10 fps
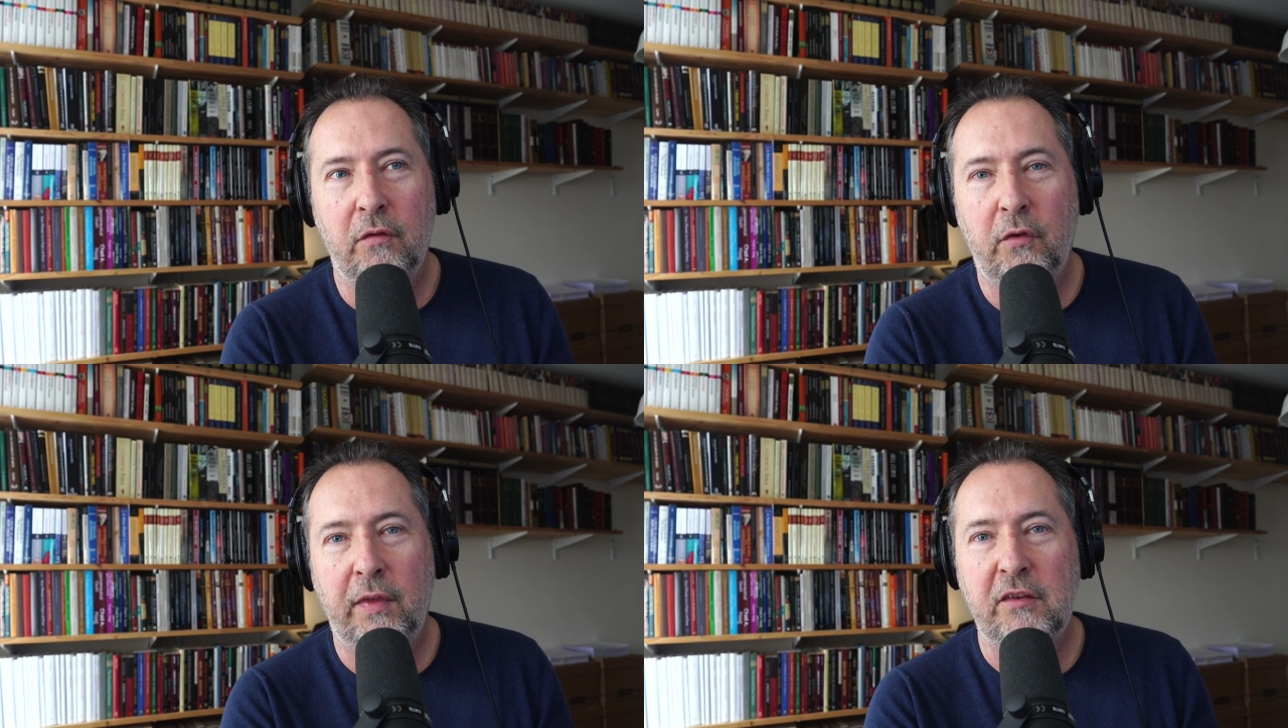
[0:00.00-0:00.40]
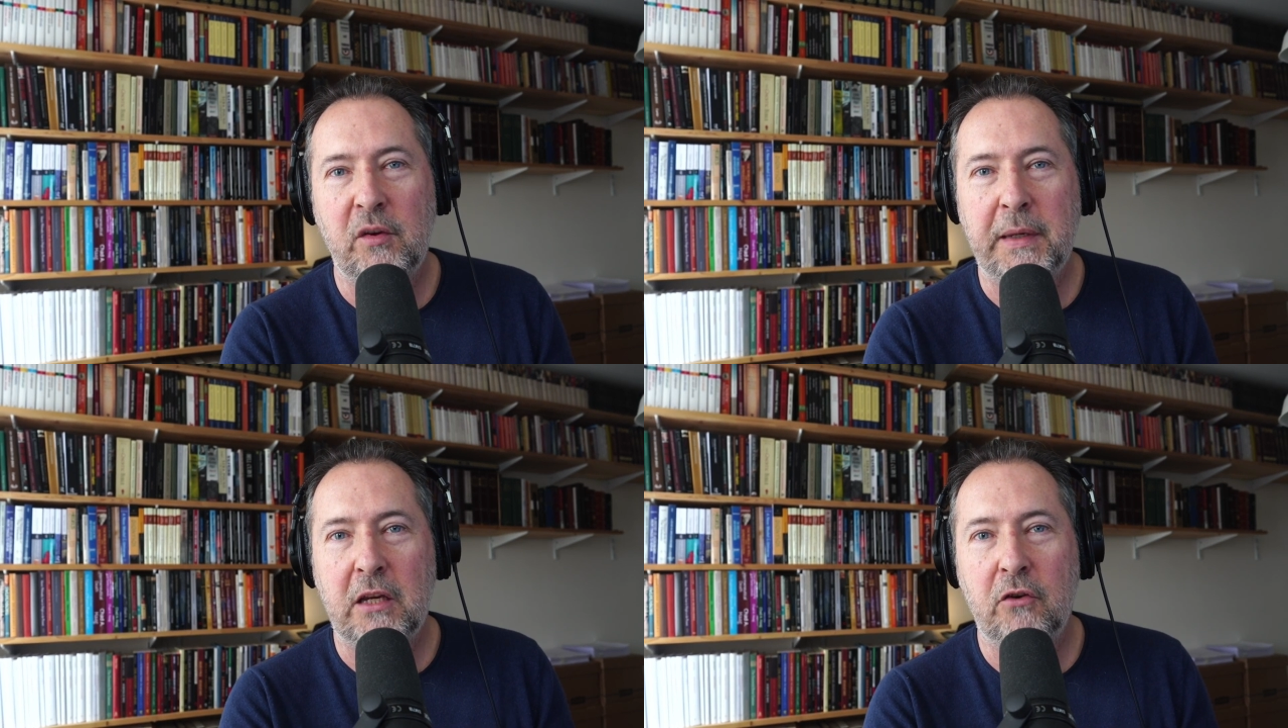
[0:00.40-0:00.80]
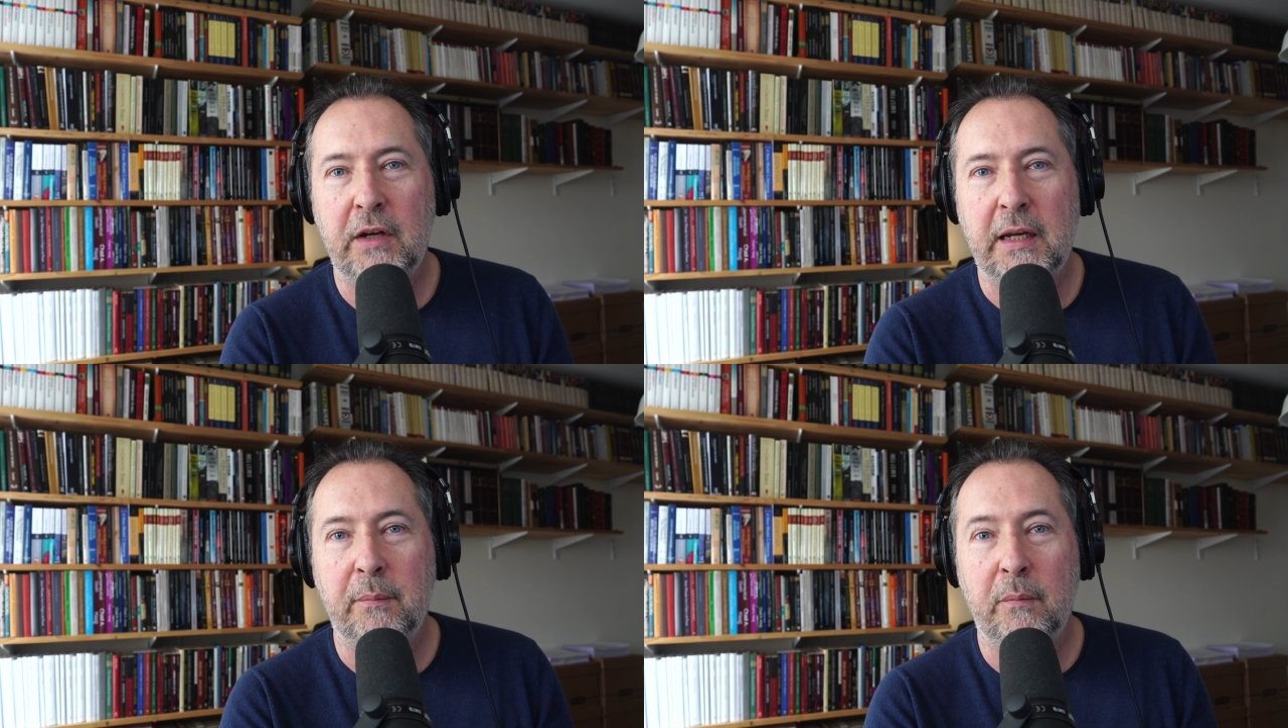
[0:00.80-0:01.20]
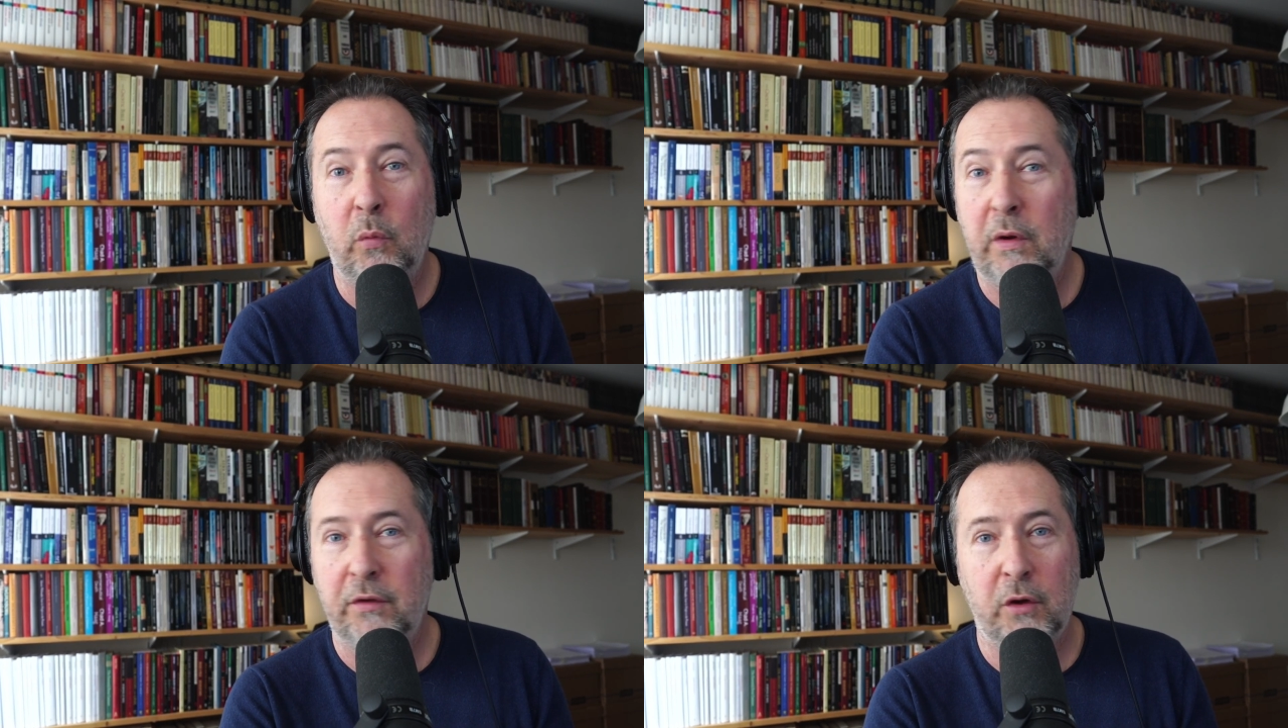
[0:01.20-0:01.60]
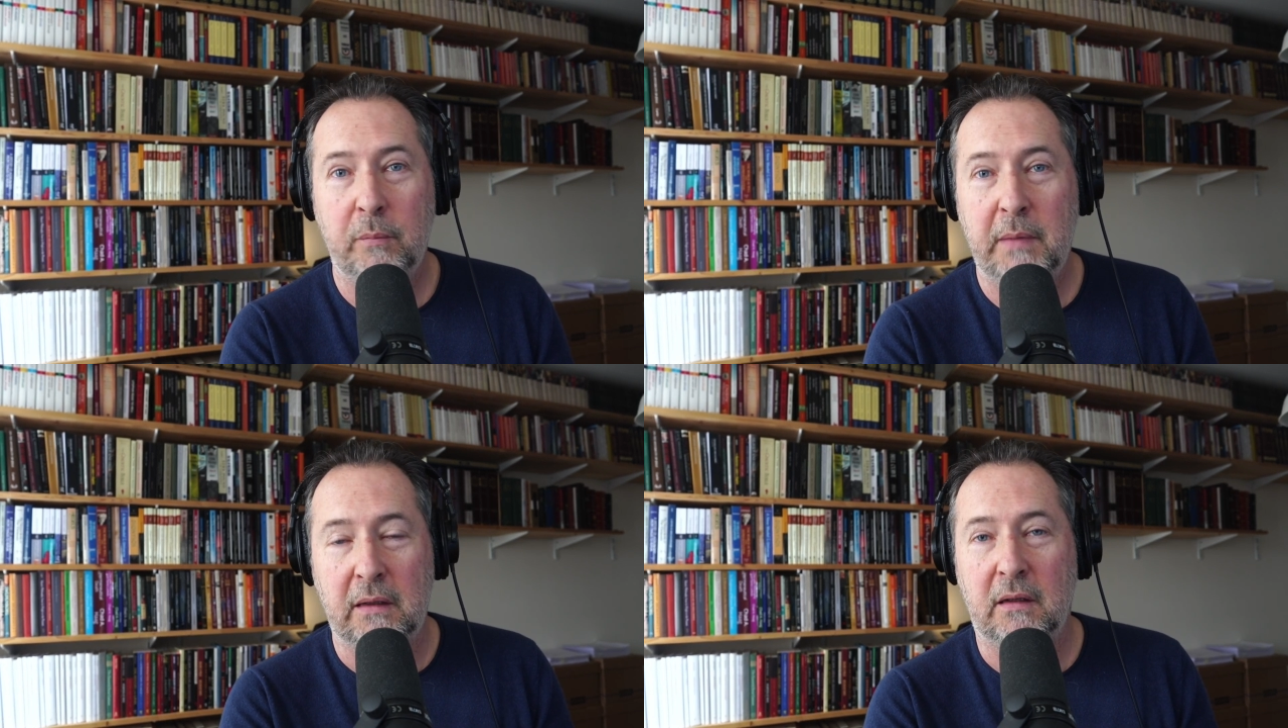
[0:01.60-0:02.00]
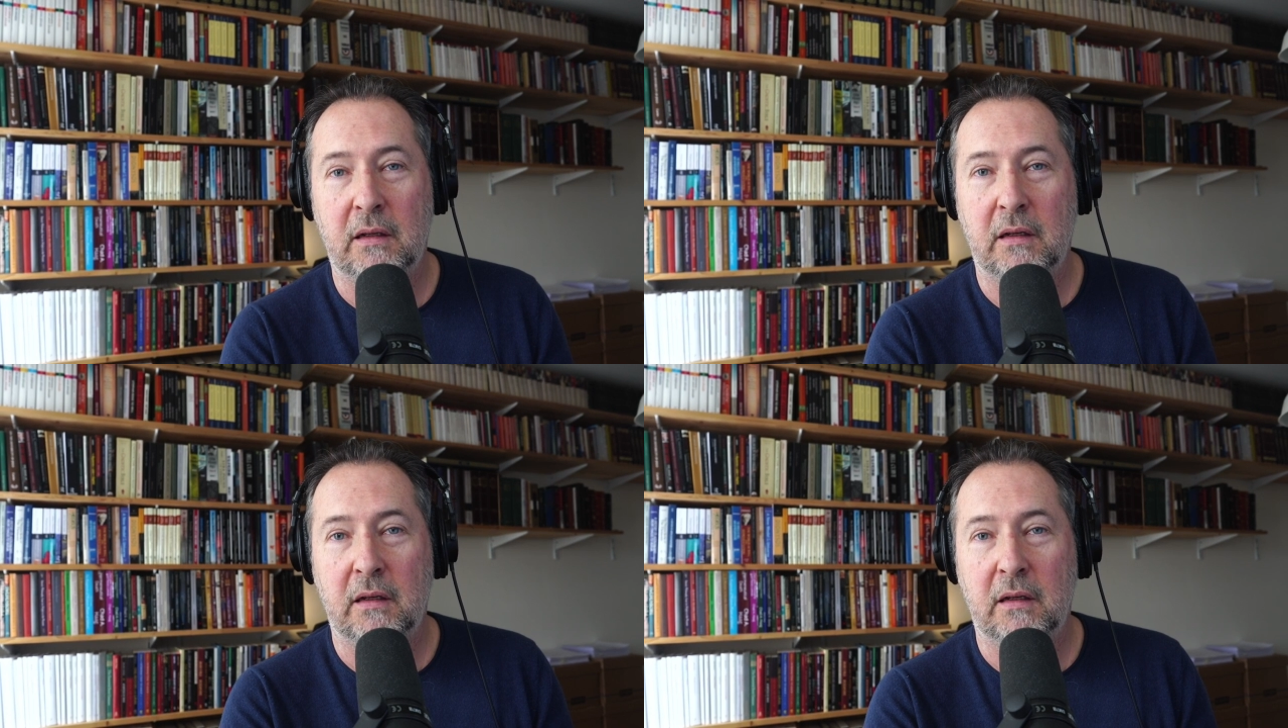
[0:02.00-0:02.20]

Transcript: for there to be cream with no milk.